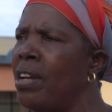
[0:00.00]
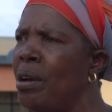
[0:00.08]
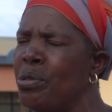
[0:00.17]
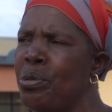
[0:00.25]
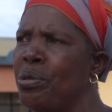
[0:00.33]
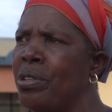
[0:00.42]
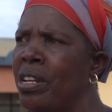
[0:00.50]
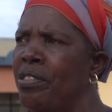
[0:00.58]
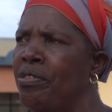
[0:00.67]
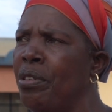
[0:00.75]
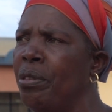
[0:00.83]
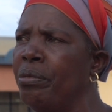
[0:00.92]
household
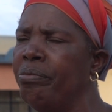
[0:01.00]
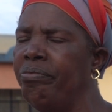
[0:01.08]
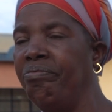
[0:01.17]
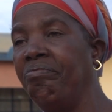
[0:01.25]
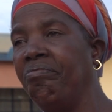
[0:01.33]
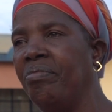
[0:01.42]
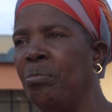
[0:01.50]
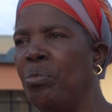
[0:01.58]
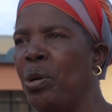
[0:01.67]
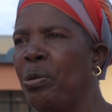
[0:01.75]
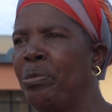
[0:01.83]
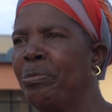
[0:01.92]
level,
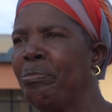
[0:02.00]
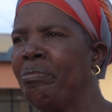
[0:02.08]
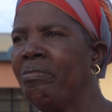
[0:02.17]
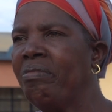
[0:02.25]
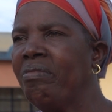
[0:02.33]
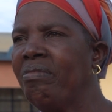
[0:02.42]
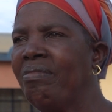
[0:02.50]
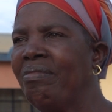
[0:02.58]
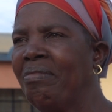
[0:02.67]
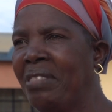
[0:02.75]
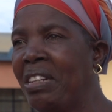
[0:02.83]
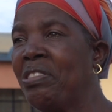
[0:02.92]
well,
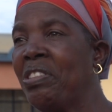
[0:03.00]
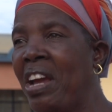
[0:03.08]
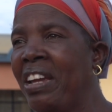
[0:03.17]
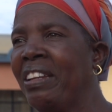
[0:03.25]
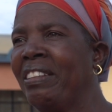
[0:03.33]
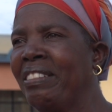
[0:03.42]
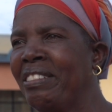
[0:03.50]
they're trying.